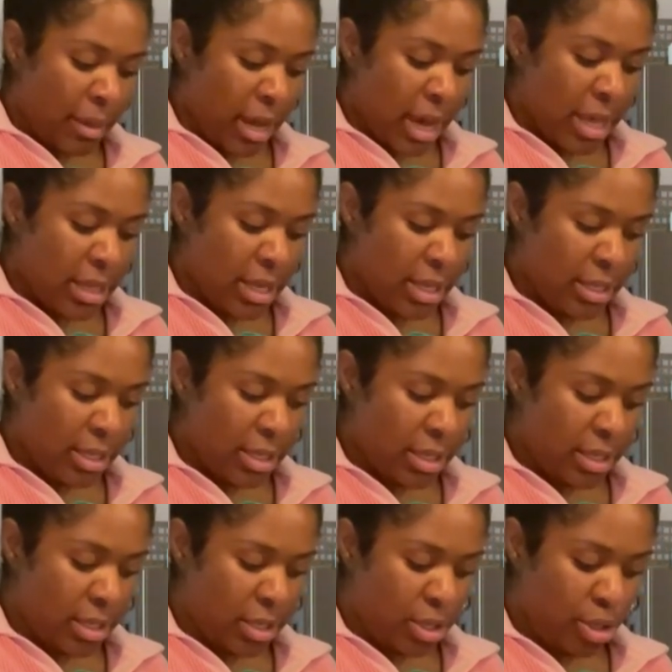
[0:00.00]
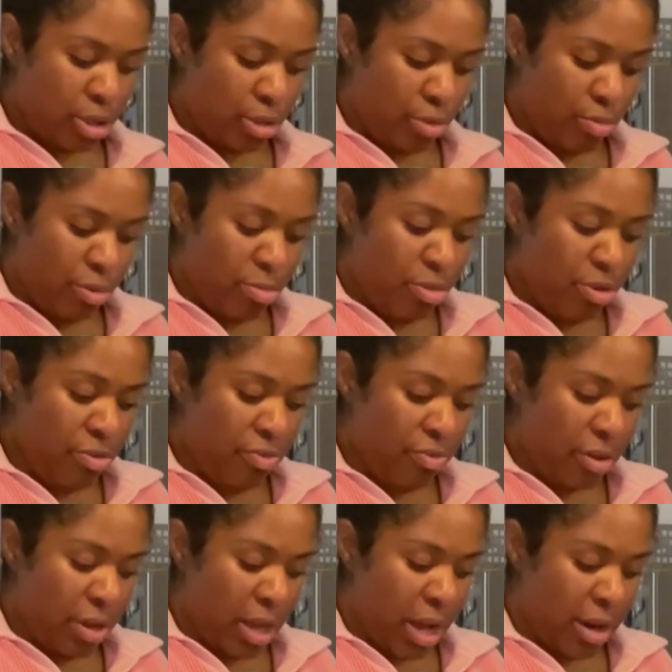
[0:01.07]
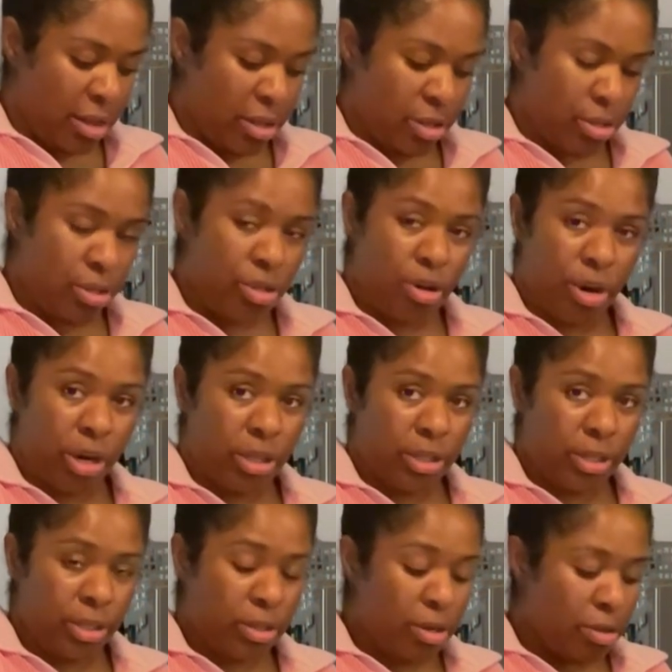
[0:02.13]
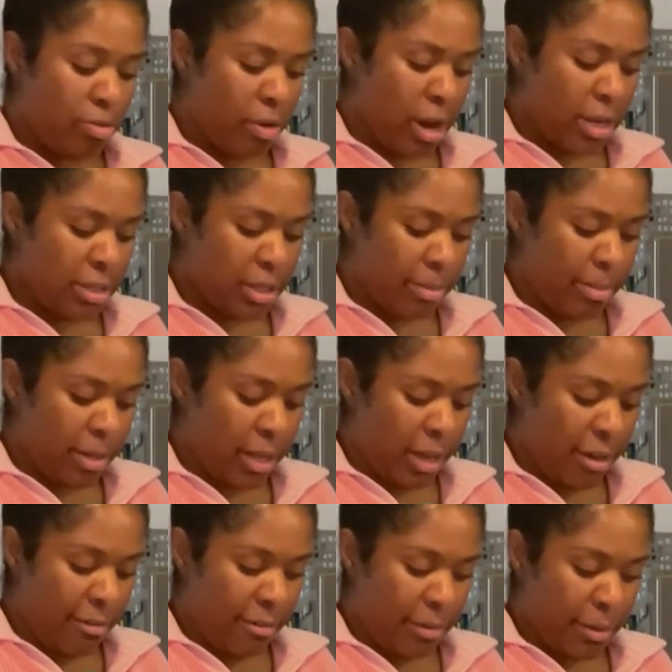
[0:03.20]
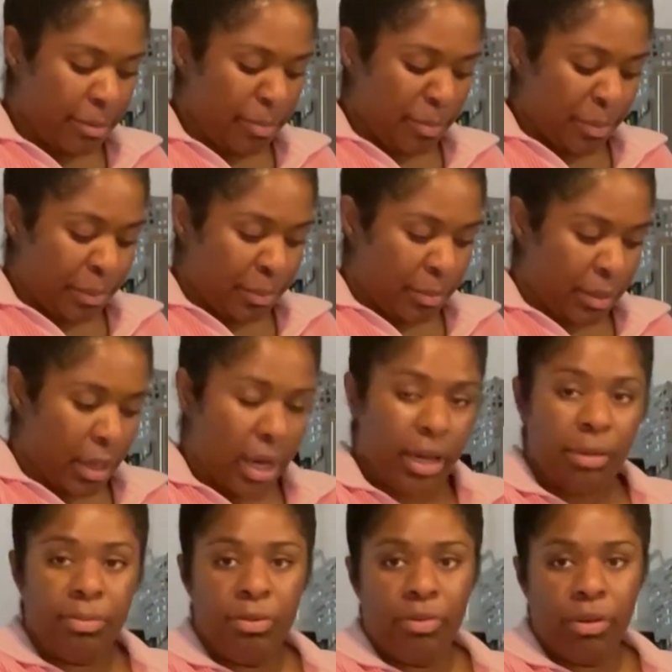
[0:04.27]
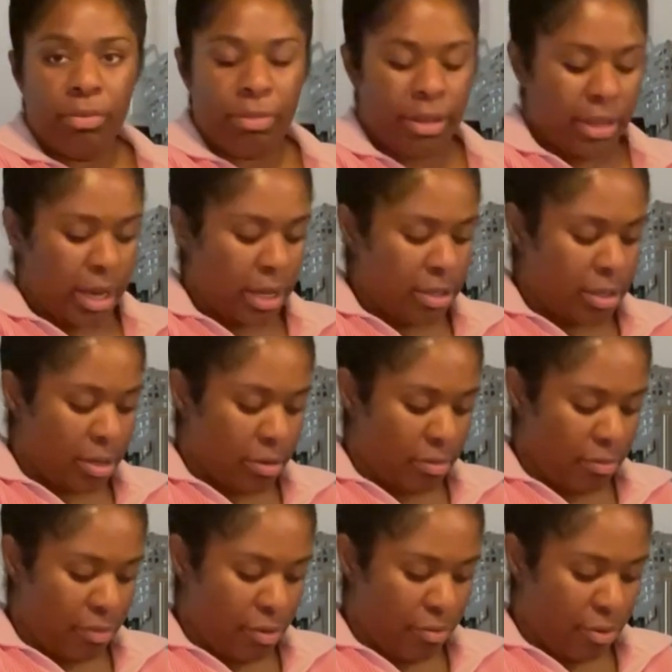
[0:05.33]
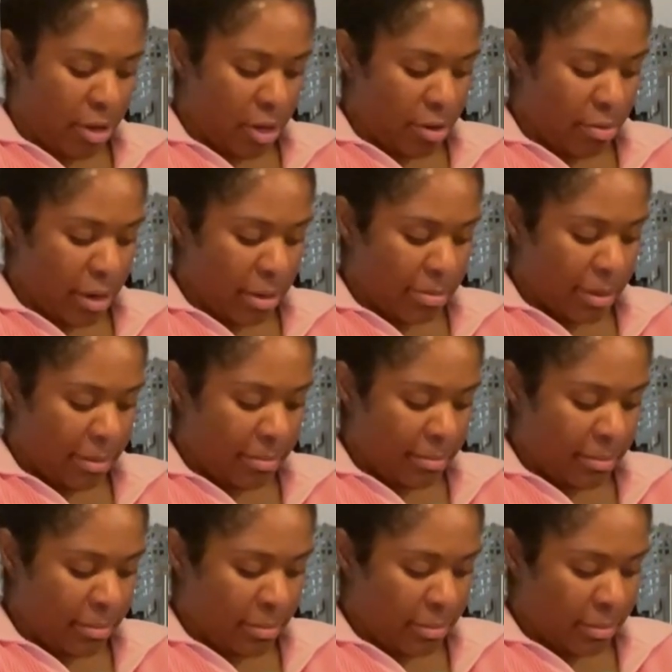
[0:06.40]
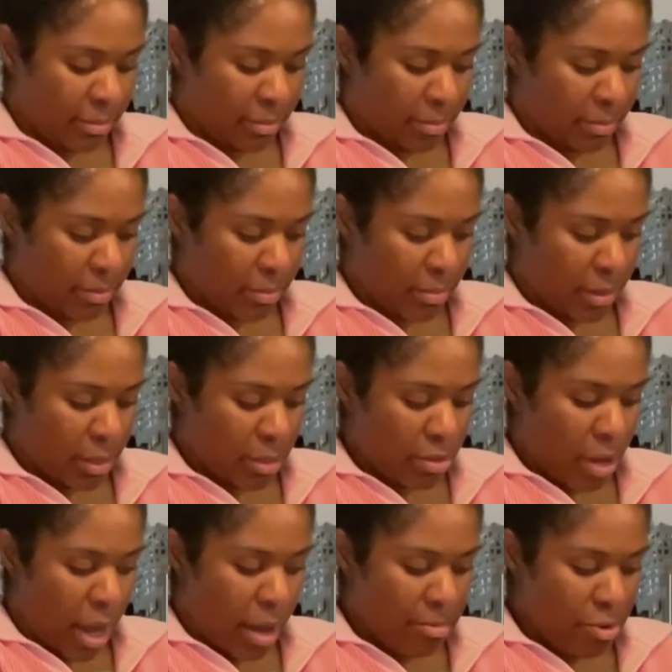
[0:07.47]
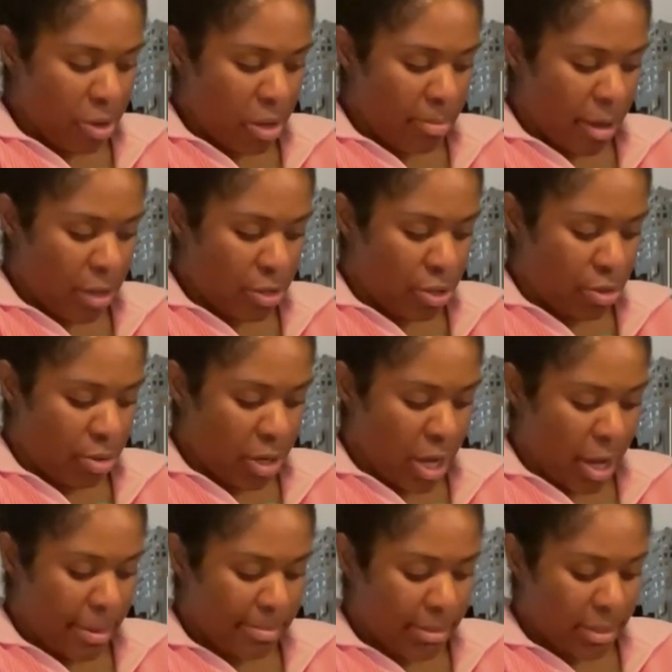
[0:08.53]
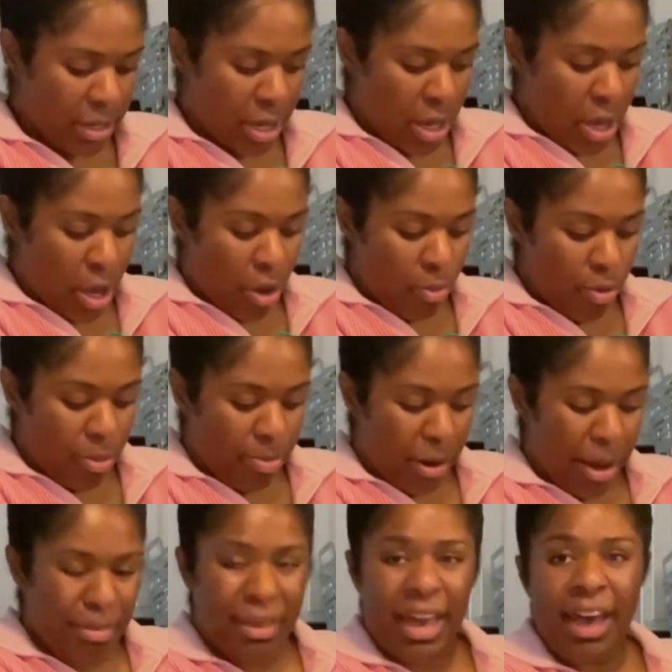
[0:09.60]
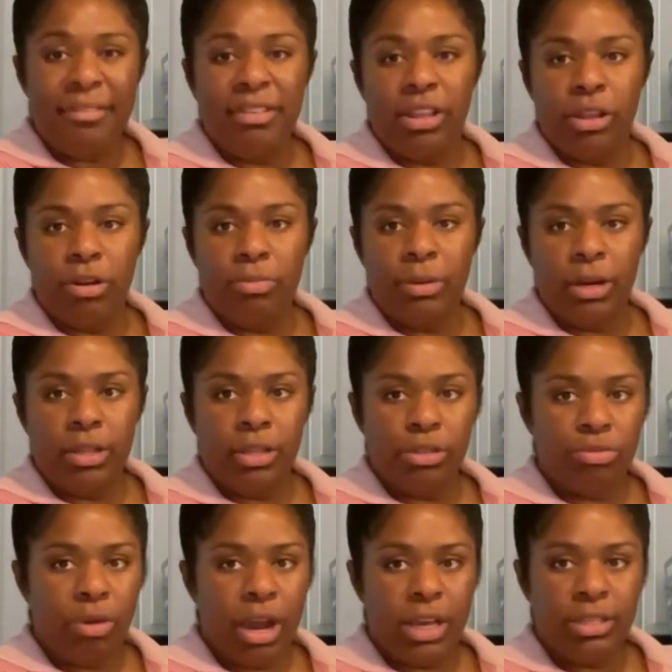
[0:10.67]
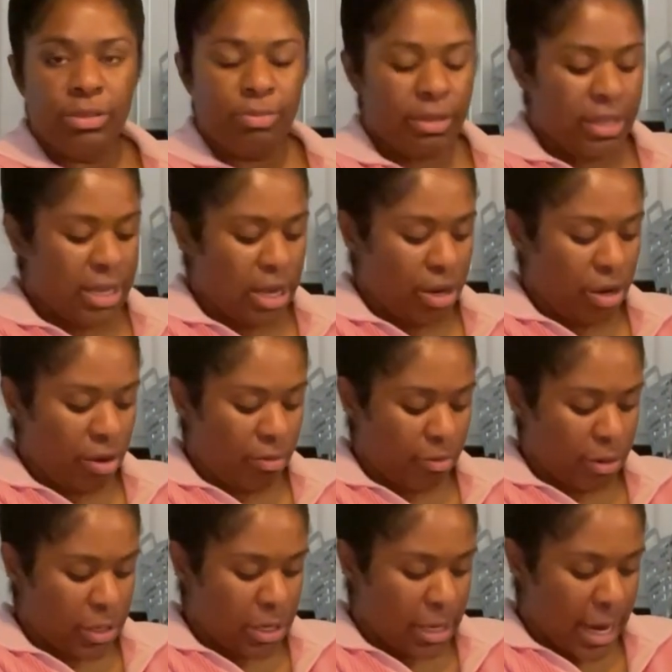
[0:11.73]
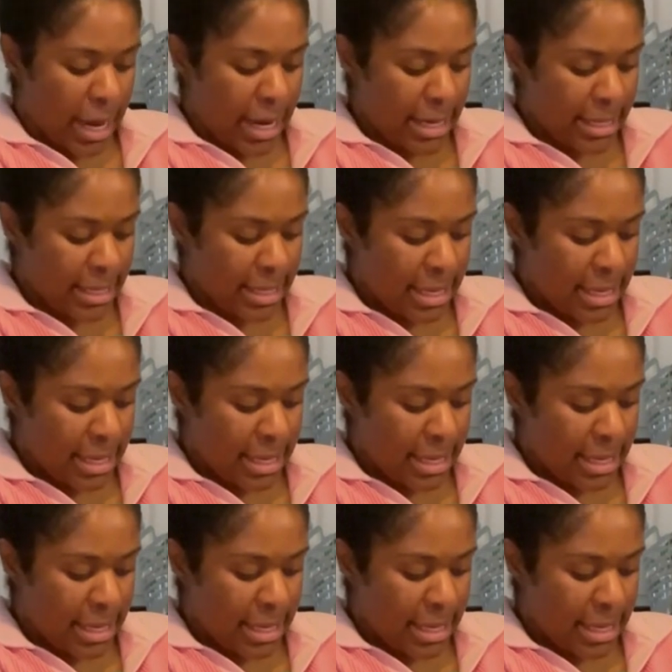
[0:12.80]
And this is to remove a lot of the starch that's on the rice, I believe. I could be wrong about that, so feel free to correct me. So I'm doing about 2 cups. We'll probably have a little bit of this rice with dinner tonight,